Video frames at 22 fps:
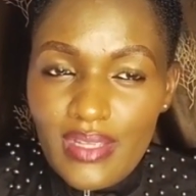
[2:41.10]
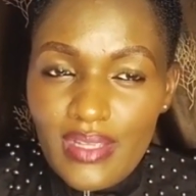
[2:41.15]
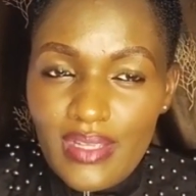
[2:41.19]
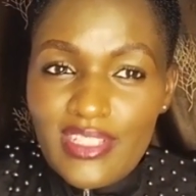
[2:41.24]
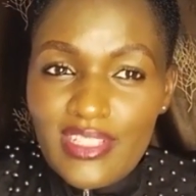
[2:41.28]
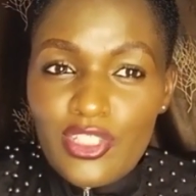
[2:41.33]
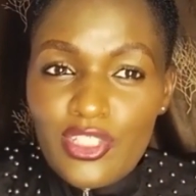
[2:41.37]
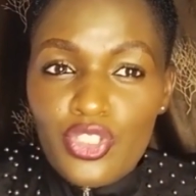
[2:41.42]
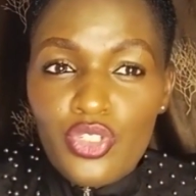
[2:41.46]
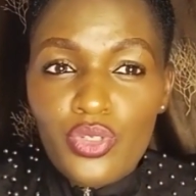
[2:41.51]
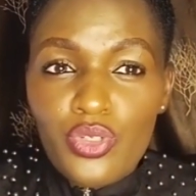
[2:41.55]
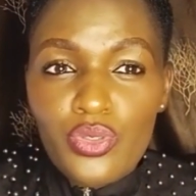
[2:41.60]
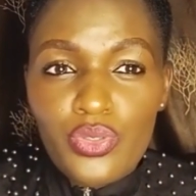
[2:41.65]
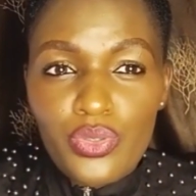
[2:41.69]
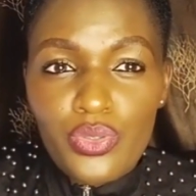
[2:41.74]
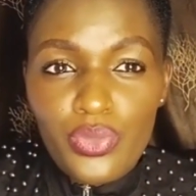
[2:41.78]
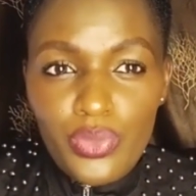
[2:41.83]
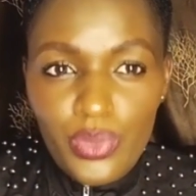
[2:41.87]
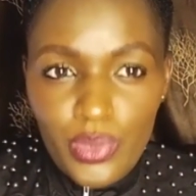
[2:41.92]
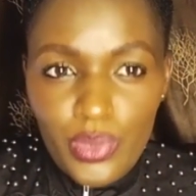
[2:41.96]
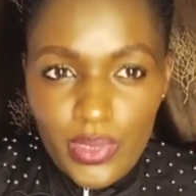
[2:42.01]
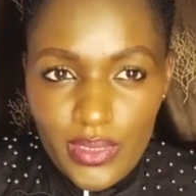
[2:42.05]
it's not
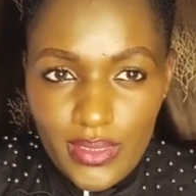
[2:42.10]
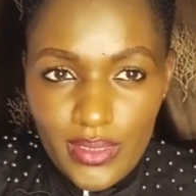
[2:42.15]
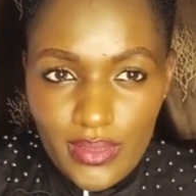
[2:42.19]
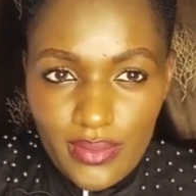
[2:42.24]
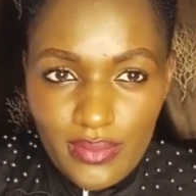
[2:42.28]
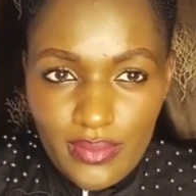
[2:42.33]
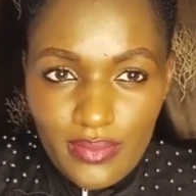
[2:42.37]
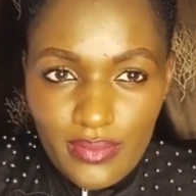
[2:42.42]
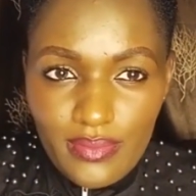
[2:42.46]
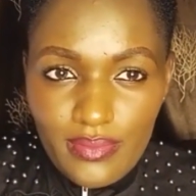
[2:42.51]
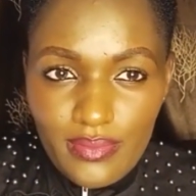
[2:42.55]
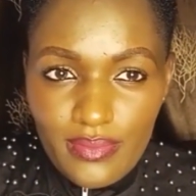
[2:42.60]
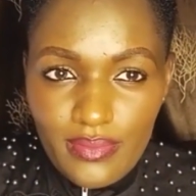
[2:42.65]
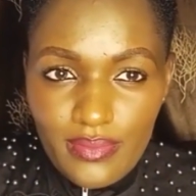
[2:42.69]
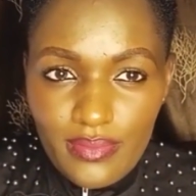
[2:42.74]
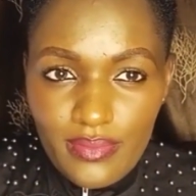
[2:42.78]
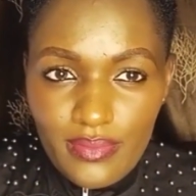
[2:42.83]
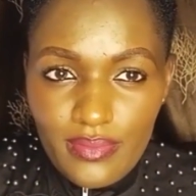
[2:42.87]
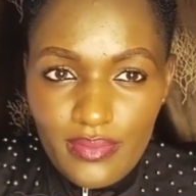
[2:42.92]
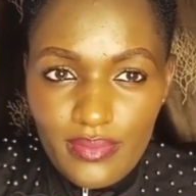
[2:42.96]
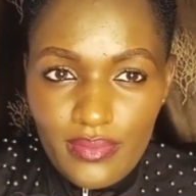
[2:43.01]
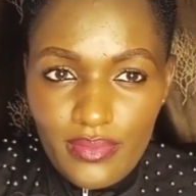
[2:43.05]
good
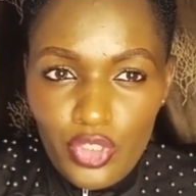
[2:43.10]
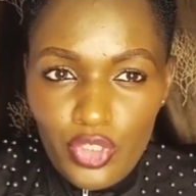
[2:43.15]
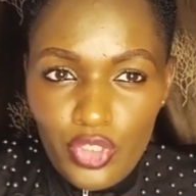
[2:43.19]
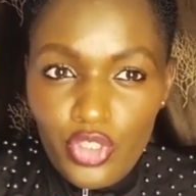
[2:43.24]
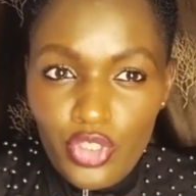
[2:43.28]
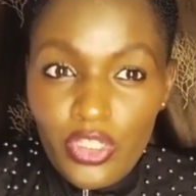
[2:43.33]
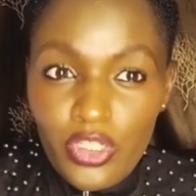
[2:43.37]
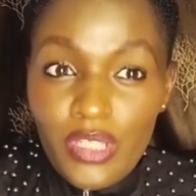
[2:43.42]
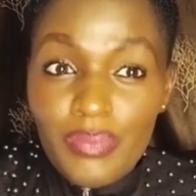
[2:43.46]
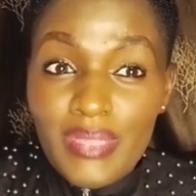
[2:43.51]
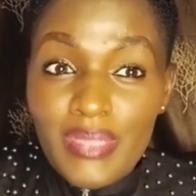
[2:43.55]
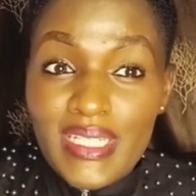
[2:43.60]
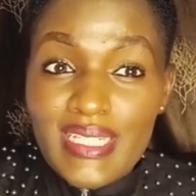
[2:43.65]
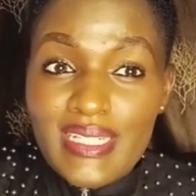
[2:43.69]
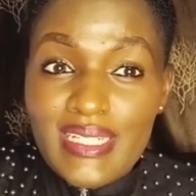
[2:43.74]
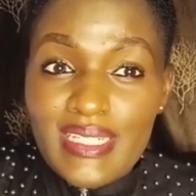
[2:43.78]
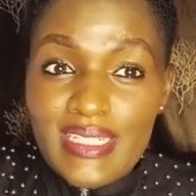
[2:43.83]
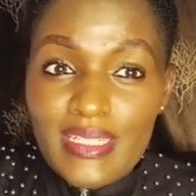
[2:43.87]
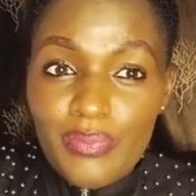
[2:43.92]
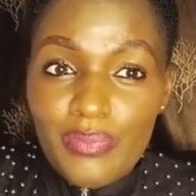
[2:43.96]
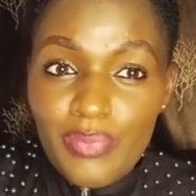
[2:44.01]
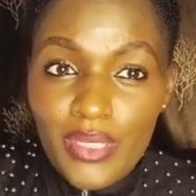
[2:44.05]
to
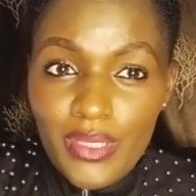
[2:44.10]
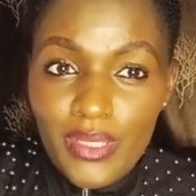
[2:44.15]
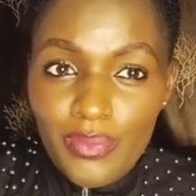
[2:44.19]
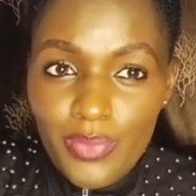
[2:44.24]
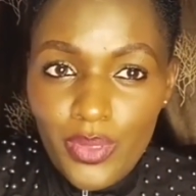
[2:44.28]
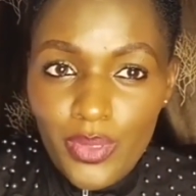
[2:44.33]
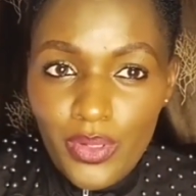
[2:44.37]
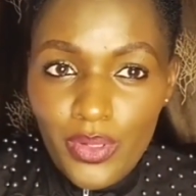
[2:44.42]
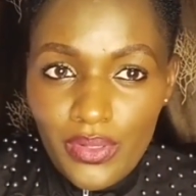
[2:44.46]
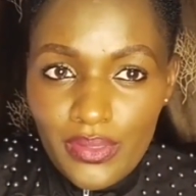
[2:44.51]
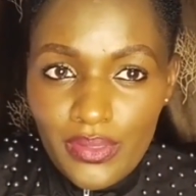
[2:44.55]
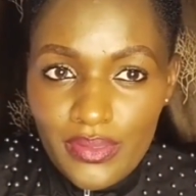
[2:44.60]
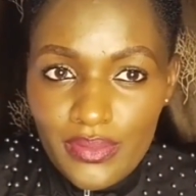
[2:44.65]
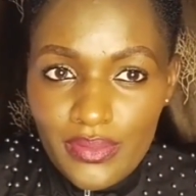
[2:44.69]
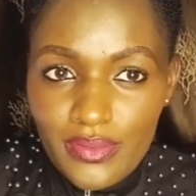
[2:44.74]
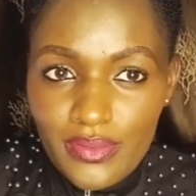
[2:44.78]
imitate people.